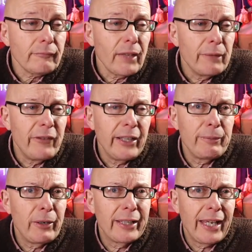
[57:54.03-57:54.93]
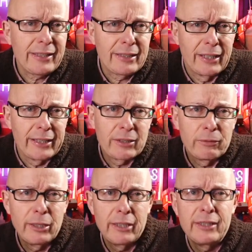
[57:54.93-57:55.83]
Fanny by gaslight,
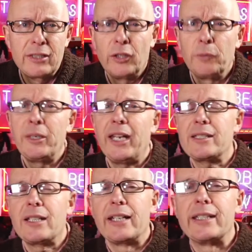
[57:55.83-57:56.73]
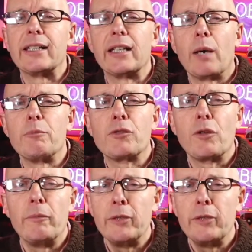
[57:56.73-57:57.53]
where the term gaslighting comes from,